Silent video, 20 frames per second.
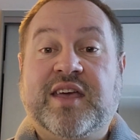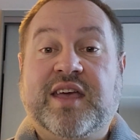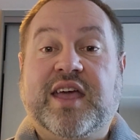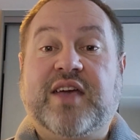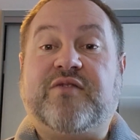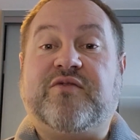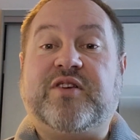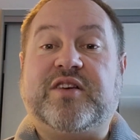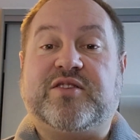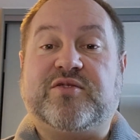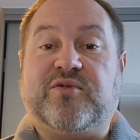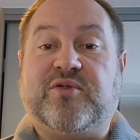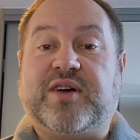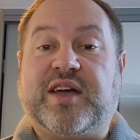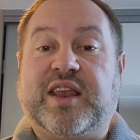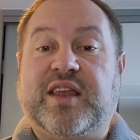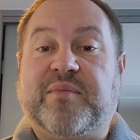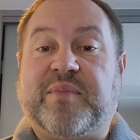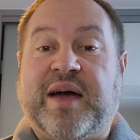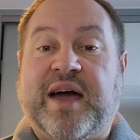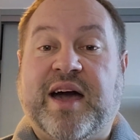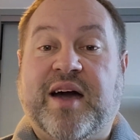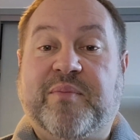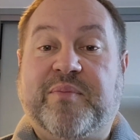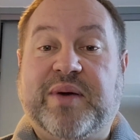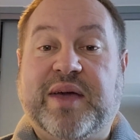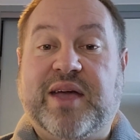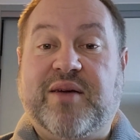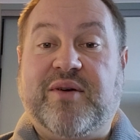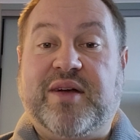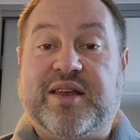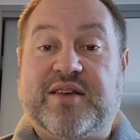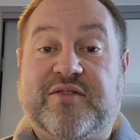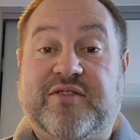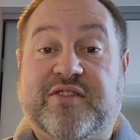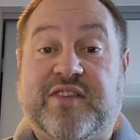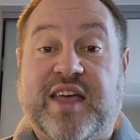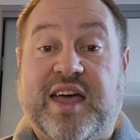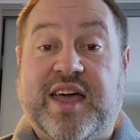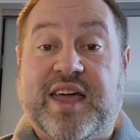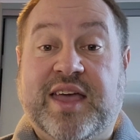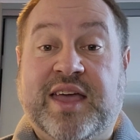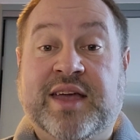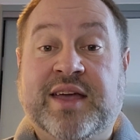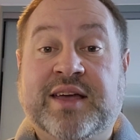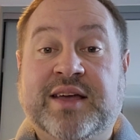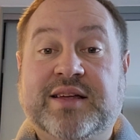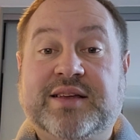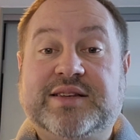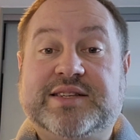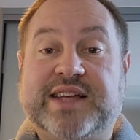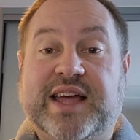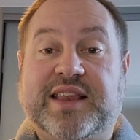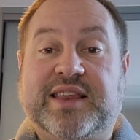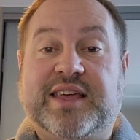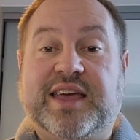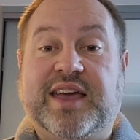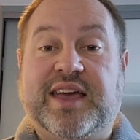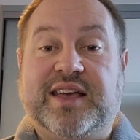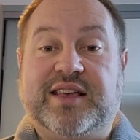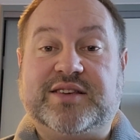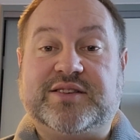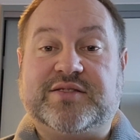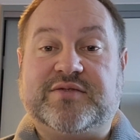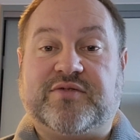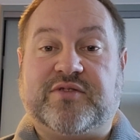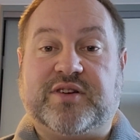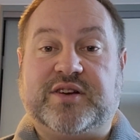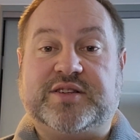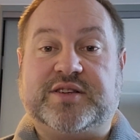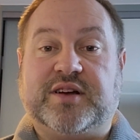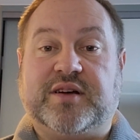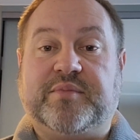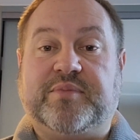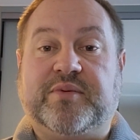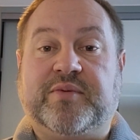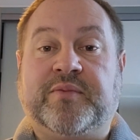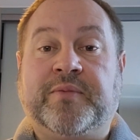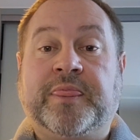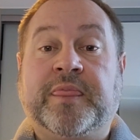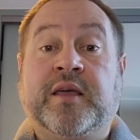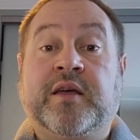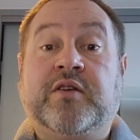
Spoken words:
if we're talking about a period of, say, 10 years, for example.